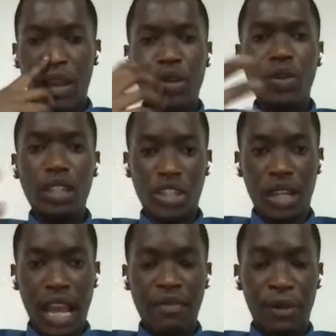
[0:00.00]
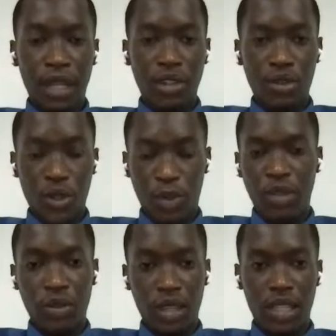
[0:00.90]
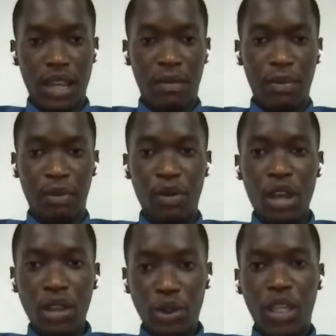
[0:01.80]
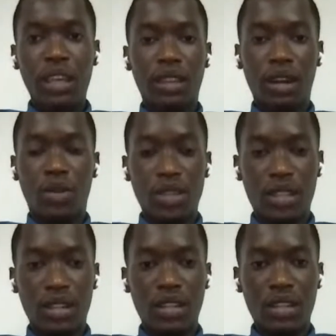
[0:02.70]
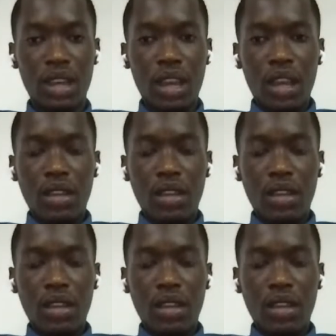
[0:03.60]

Now I know that you're an advocate to speak to these young people to hear their concerns.